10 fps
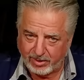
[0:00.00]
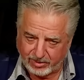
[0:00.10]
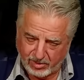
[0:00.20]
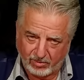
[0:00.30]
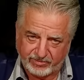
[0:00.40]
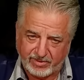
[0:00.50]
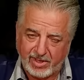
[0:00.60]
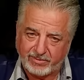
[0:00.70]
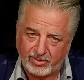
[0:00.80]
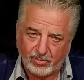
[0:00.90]
And Colt's
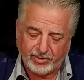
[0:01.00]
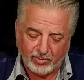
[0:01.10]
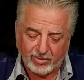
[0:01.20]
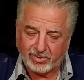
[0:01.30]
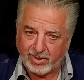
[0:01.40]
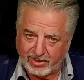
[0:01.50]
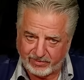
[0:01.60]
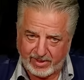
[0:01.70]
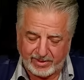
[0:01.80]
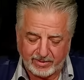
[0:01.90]
got the only one
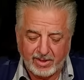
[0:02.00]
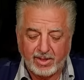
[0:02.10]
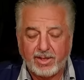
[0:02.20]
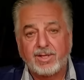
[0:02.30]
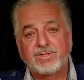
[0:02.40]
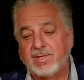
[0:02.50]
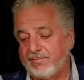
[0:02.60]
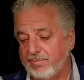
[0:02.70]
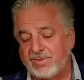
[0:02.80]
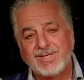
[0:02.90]
like that,
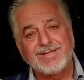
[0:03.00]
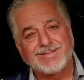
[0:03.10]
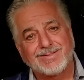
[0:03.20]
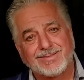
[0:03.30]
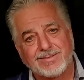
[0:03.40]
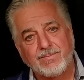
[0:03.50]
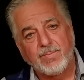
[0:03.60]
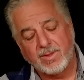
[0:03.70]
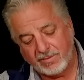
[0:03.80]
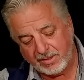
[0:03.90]
except for Tisas.
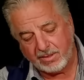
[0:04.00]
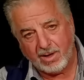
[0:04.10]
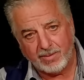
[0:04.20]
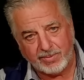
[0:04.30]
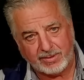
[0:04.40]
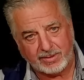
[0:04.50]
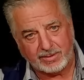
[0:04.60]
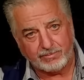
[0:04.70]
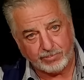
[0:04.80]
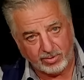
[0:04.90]
They copied
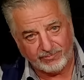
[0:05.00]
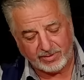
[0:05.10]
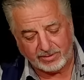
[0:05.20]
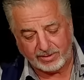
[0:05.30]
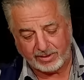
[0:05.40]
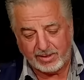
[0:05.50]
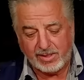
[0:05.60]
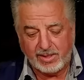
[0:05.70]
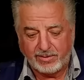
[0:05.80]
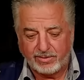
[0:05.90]
it perfectly.
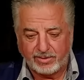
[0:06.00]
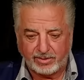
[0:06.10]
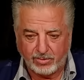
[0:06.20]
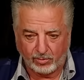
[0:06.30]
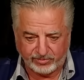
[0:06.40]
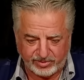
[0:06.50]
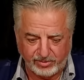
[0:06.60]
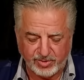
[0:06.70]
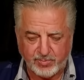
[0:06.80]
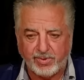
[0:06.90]
The Colt
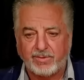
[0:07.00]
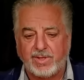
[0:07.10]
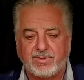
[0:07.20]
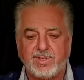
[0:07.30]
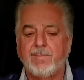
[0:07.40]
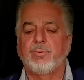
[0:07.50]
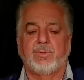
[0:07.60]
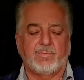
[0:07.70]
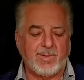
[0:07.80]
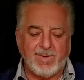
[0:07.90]
sear spring, they
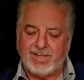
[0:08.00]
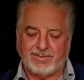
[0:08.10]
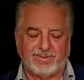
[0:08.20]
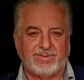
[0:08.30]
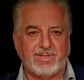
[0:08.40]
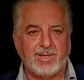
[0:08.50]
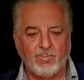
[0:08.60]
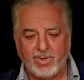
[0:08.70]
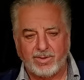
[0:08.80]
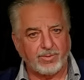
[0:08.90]
temper it. They make it the
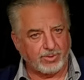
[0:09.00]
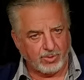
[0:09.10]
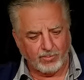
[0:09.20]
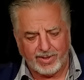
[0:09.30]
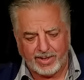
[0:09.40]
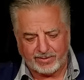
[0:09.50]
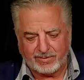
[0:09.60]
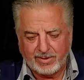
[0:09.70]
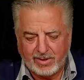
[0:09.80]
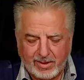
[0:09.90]
same way. They're correct.